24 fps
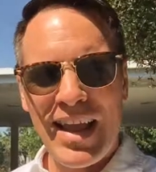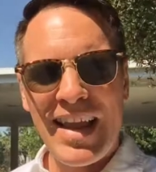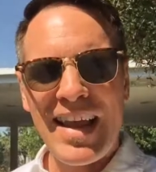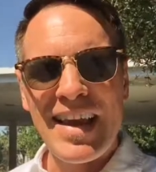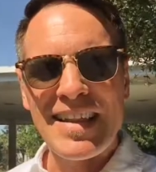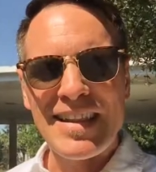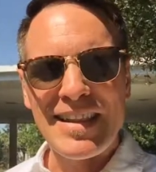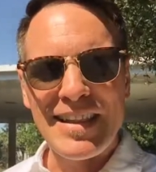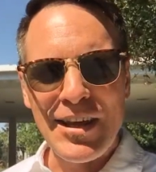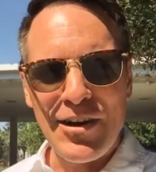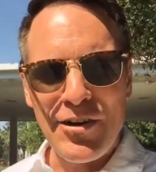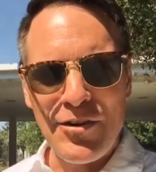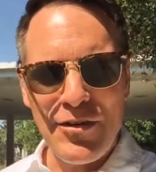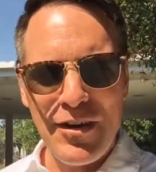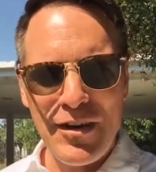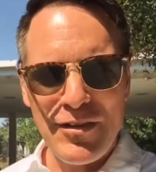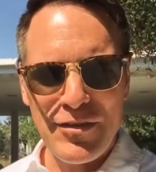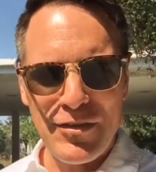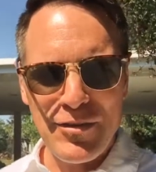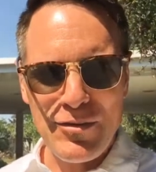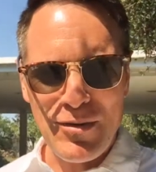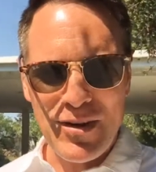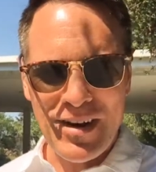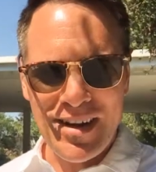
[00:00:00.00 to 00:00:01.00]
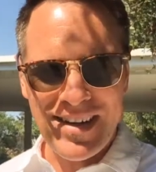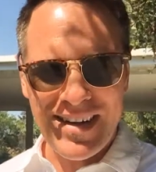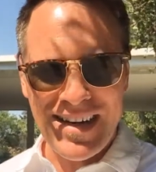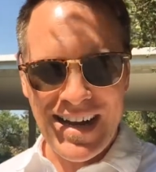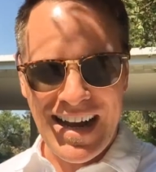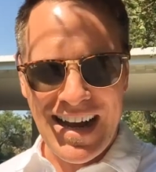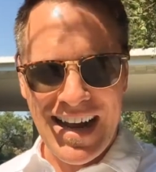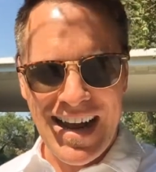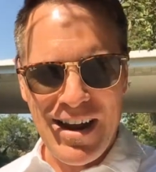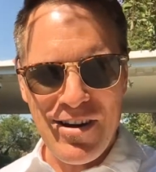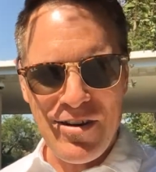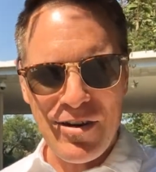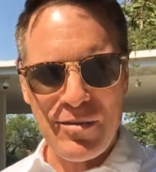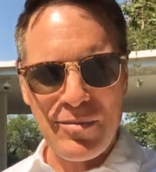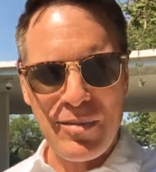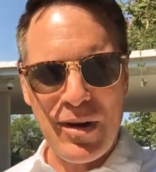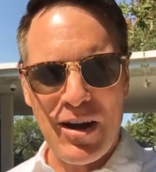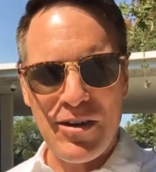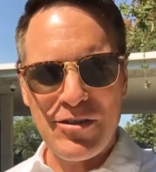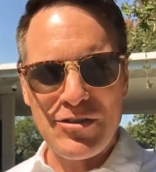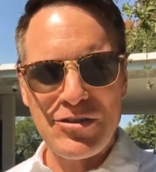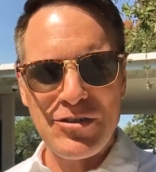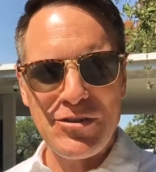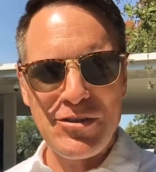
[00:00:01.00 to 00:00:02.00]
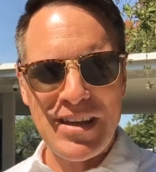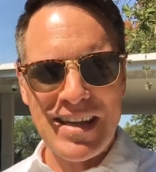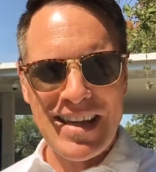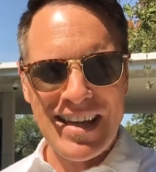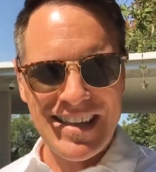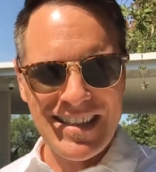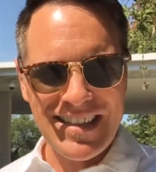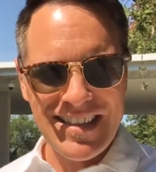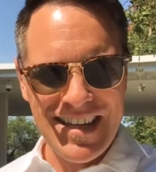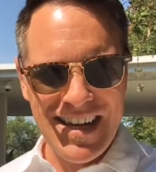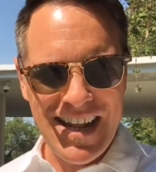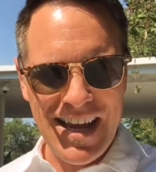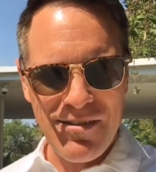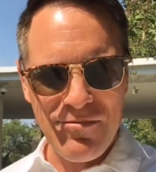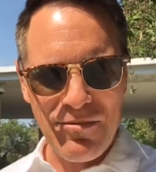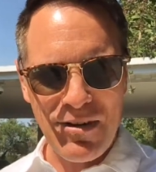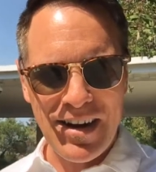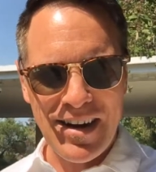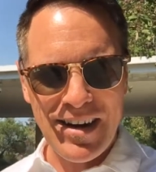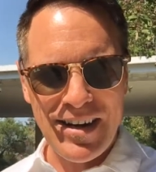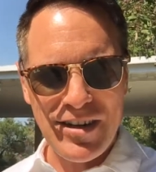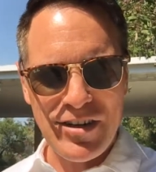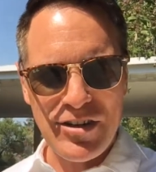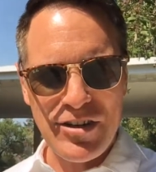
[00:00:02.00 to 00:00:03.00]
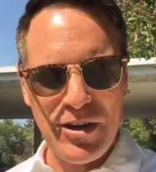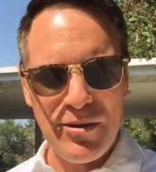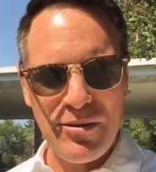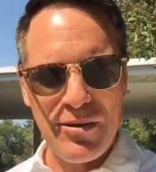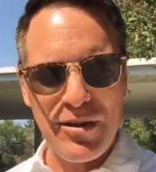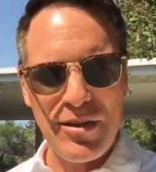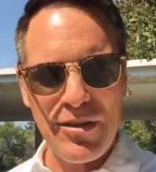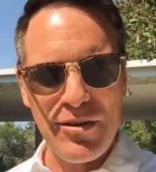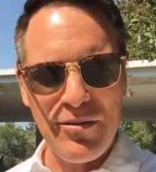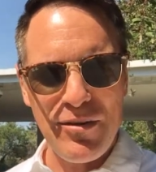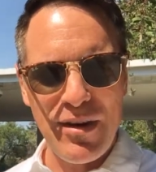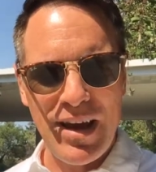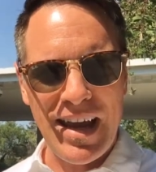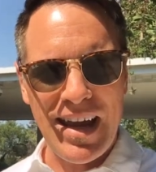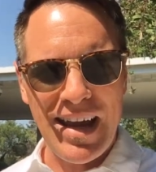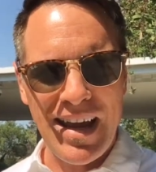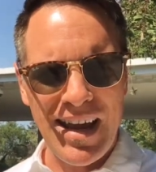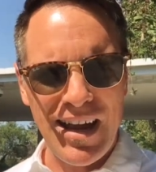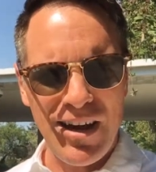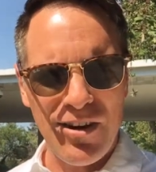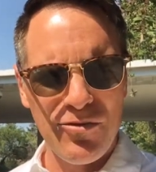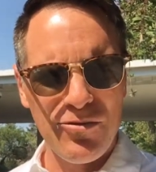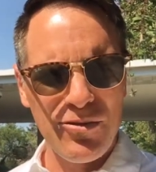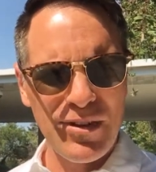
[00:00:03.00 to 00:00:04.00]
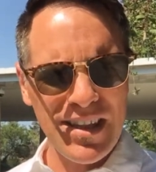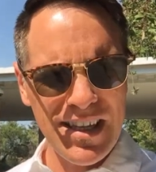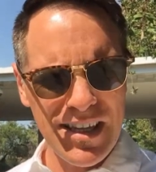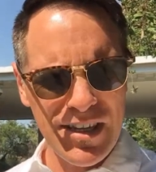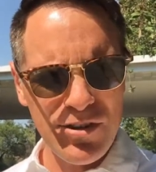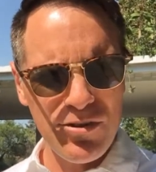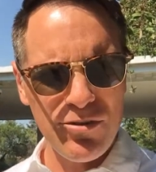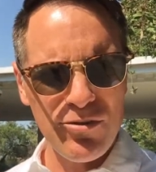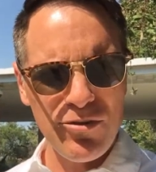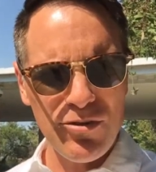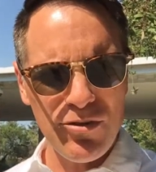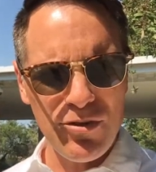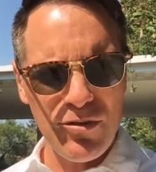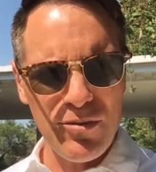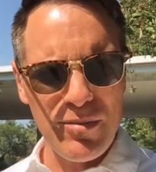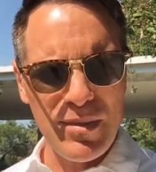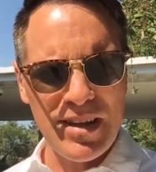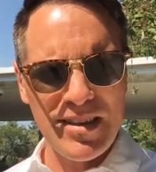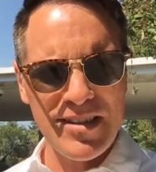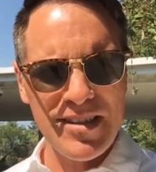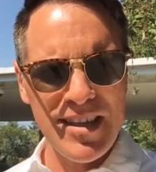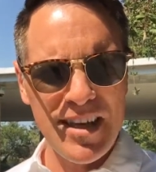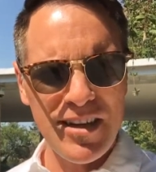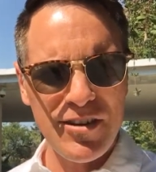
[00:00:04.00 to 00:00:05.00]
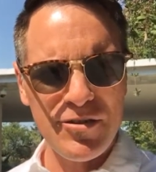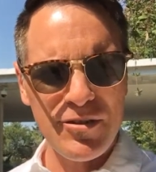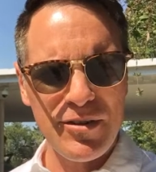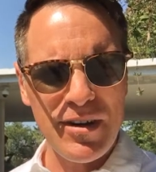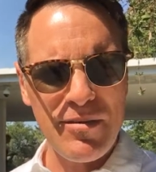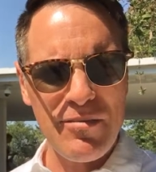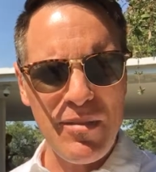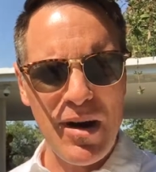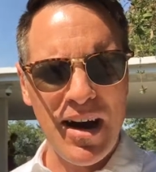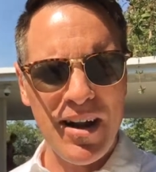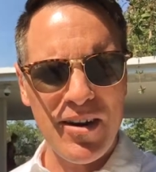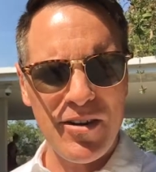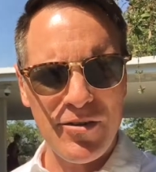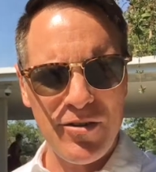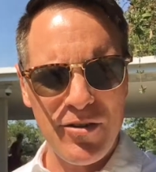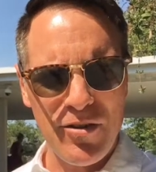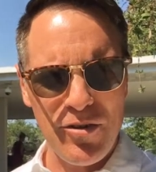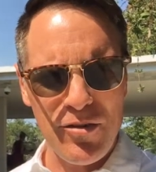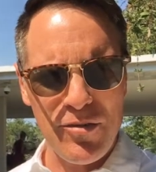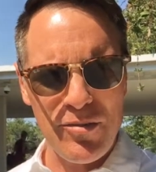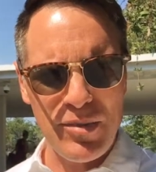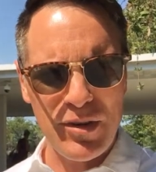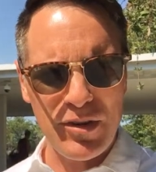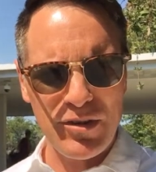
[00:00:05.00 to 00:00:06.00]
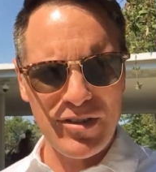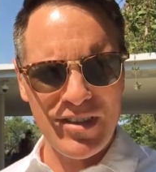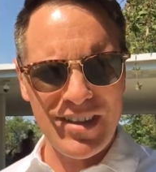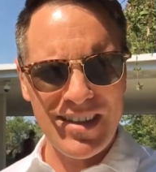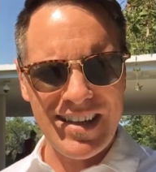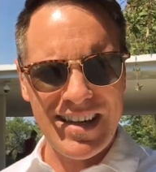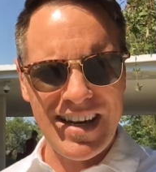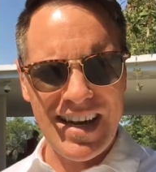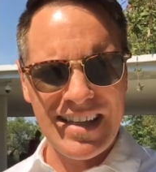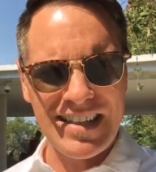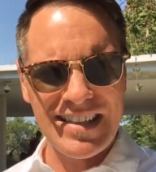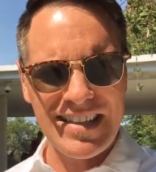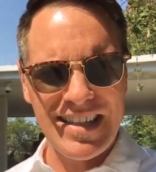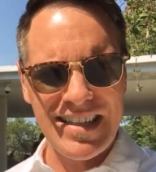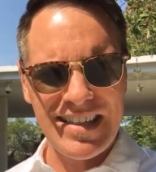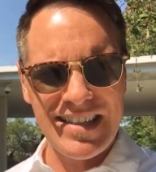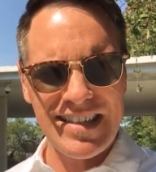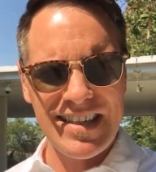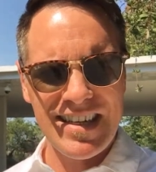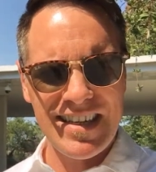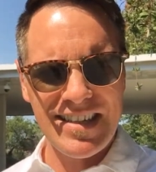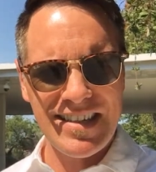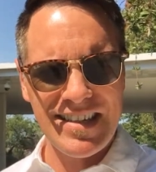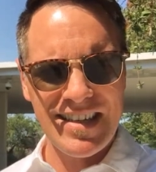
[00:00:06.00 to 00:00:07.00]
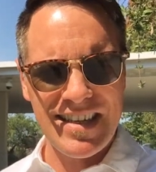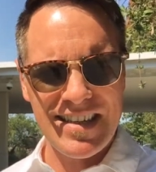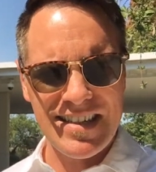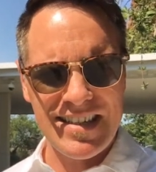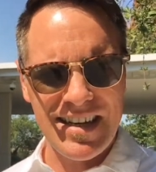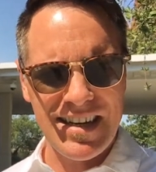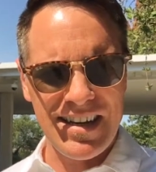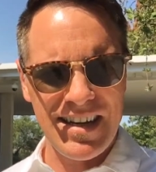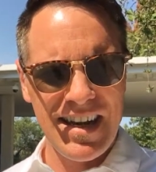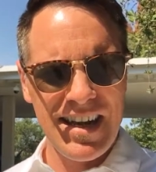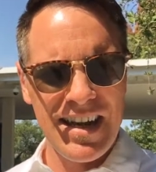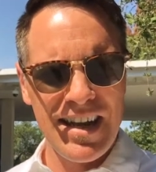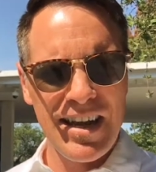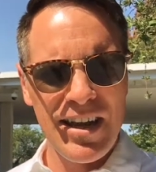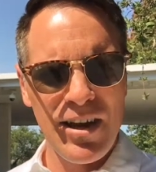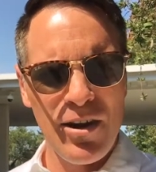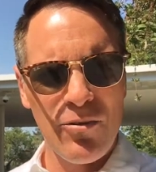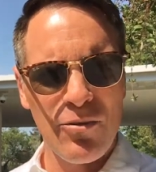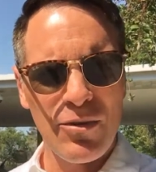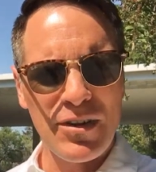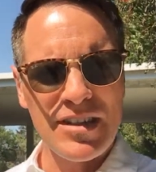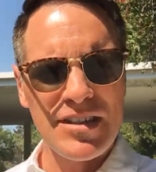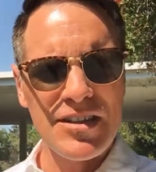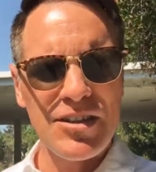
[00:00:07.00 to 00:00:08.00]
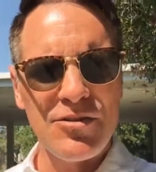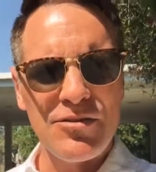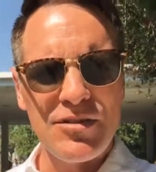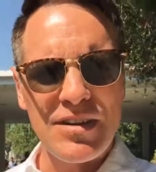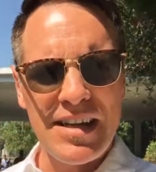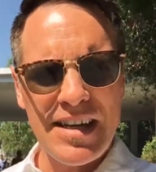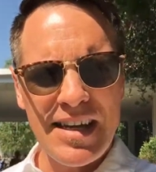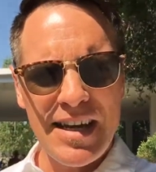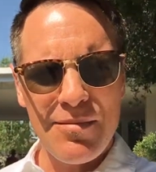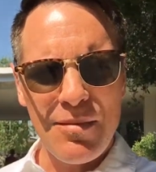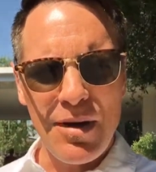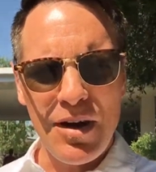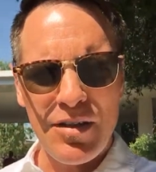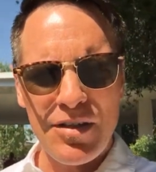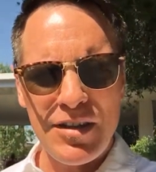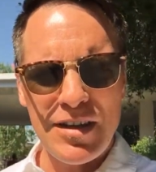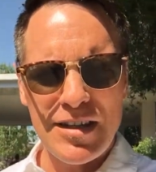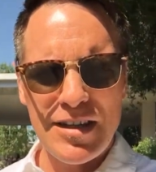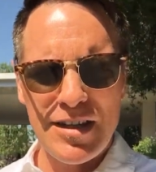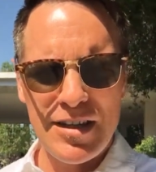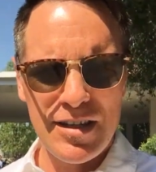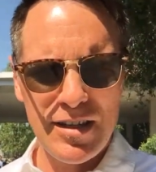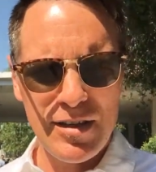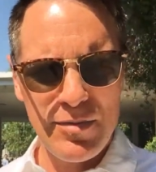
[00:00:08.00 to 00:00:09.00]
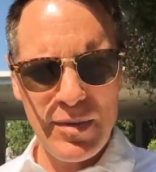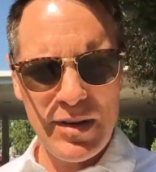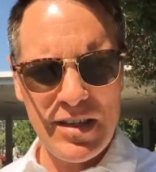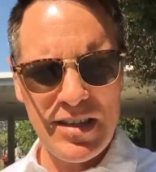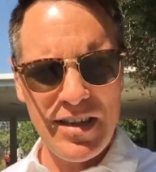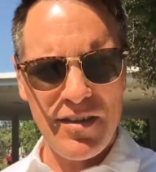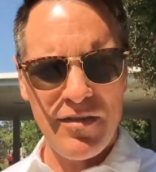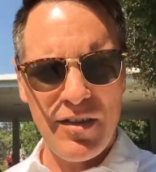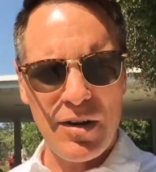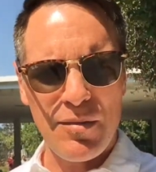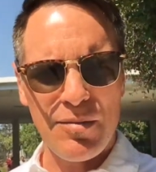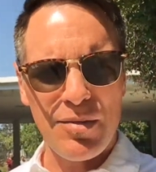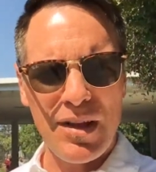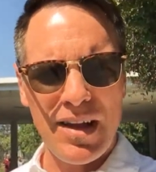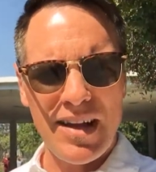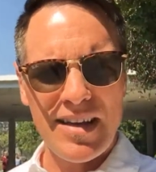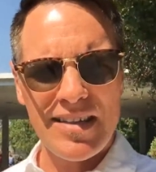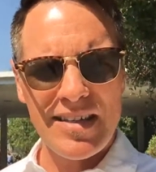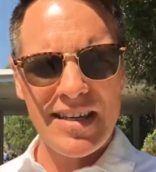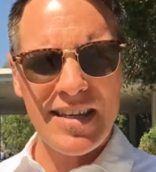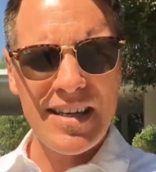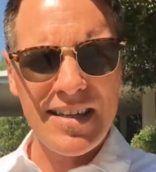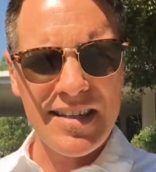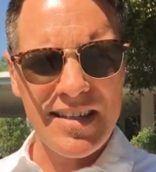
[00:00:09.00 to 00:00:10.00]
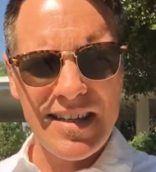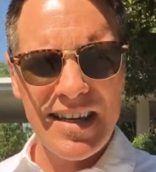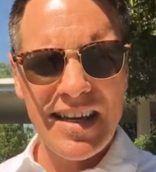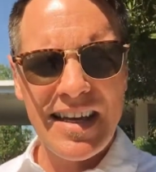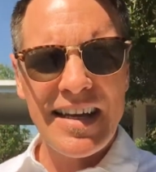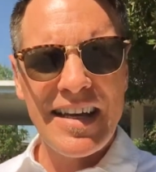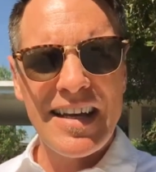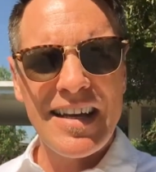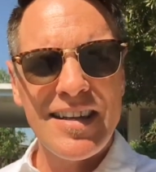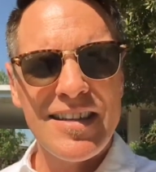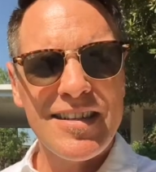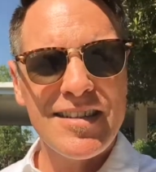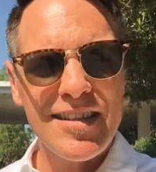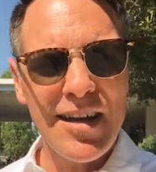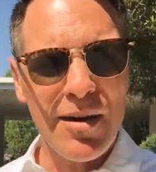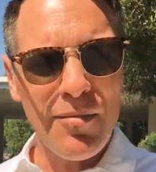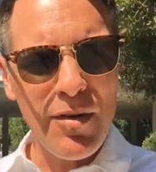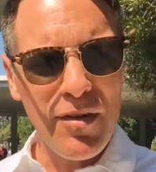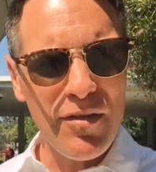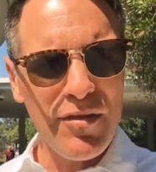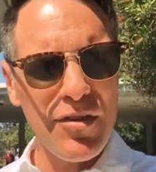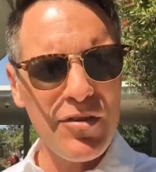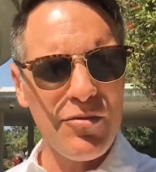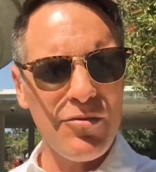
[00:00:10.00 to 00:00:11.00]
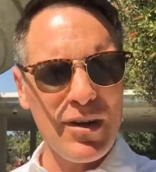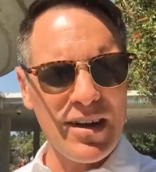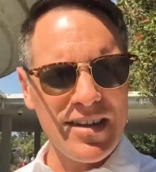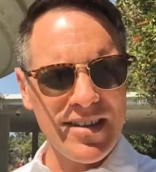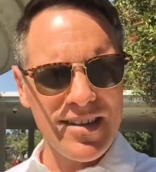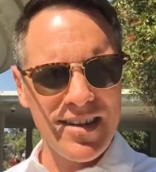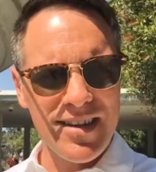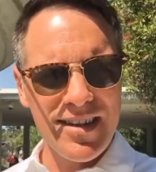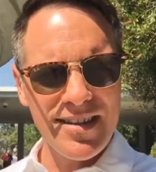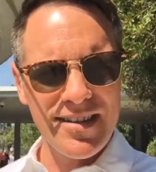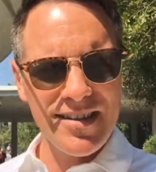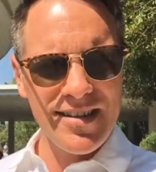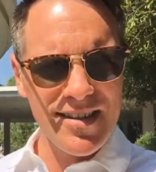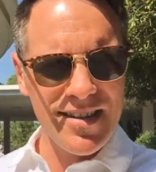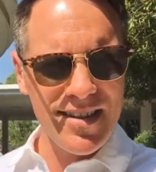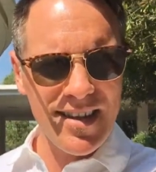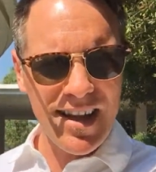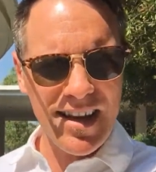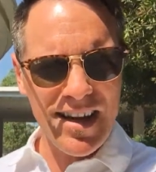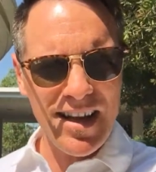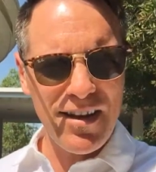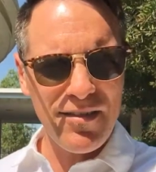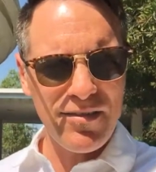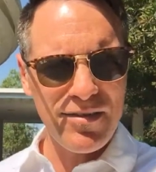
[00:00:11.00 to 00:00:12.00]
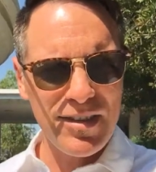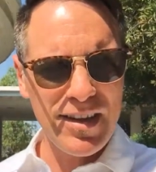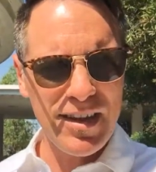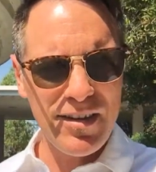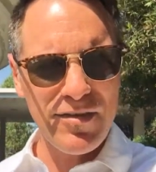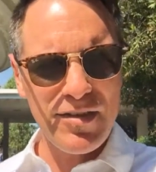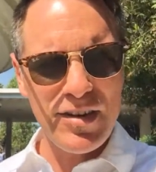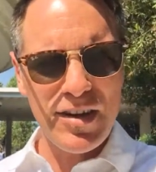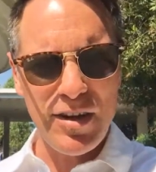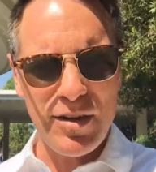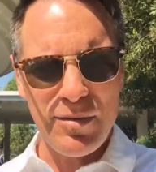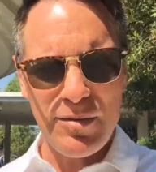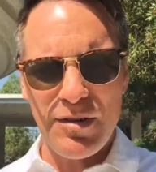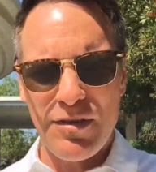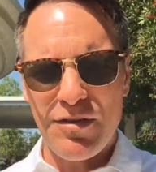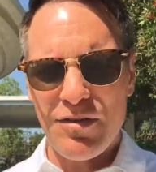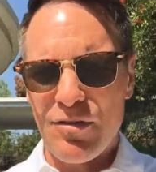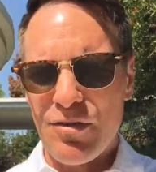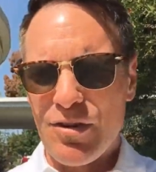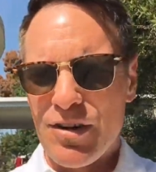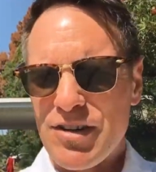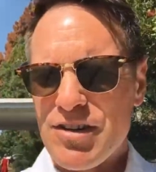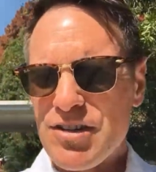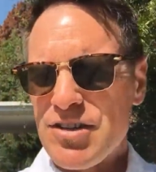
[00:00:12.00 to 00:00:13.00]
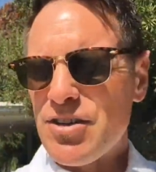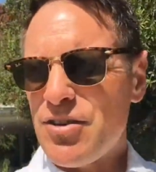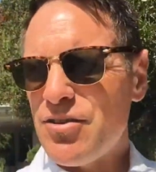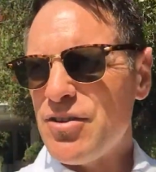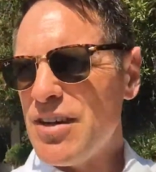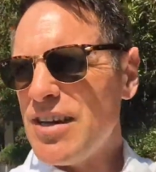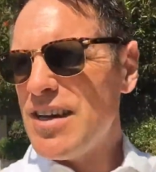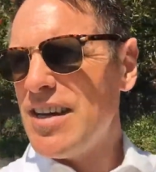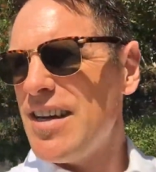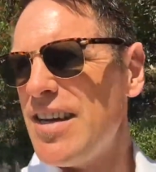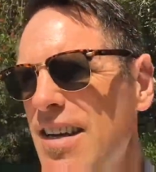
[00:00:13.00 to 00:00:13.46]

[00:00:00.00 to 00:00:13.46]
Hello everyone, Erik Brown tuning in today. Wanted to share with you a really cool mid-century modern home built in the 1960s. And what's unique about this specific place is some of the residents that have lived here before. So